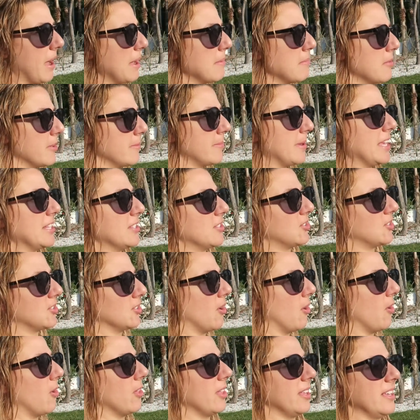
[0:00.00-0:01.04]
my mermaid
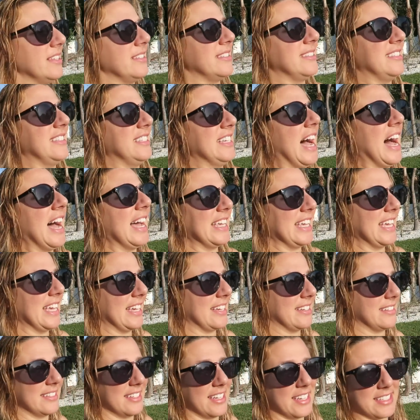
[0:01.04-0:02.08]
soul is
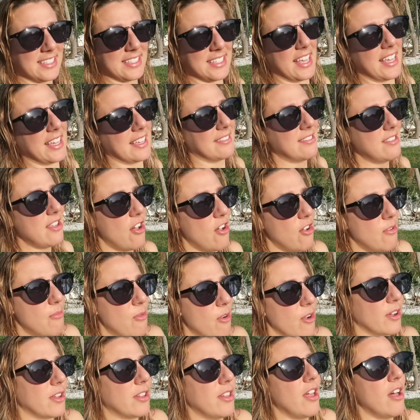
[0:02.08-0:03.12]
dying. It's like, no
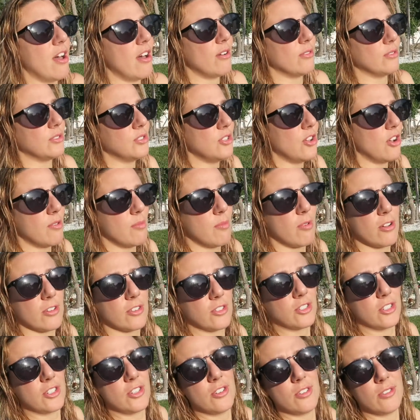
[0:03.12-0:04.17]
more clothes, no
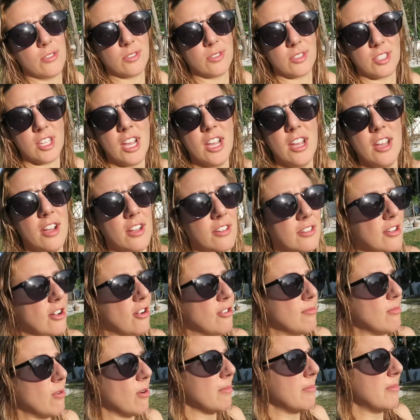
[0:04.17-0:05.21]
more shoes,
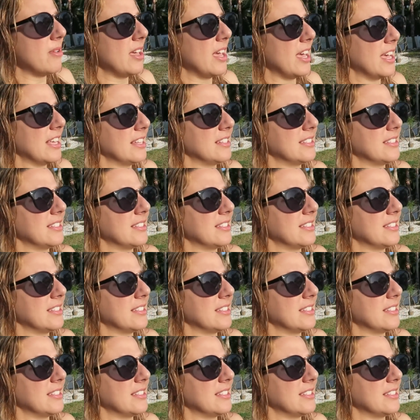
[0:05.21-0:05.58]
no more being